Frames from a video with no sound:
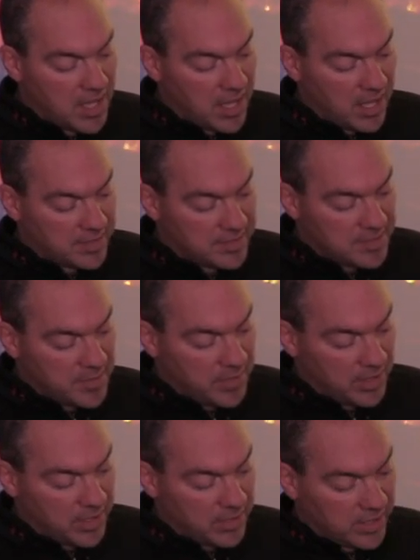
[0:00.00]
a
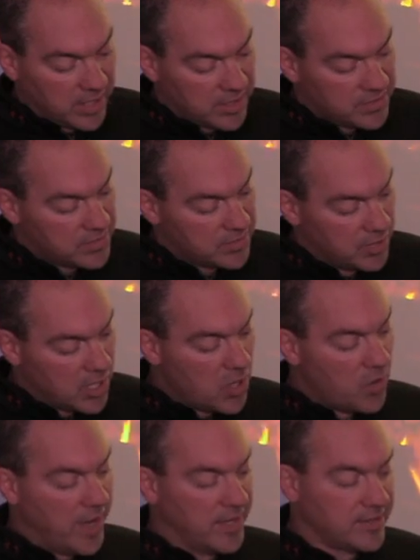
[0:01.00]
similarly
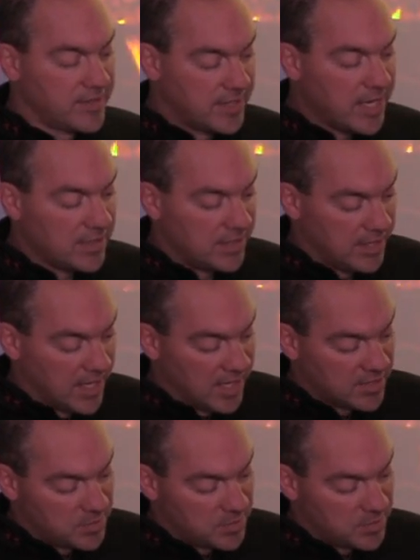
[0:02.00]
slow and stately dance.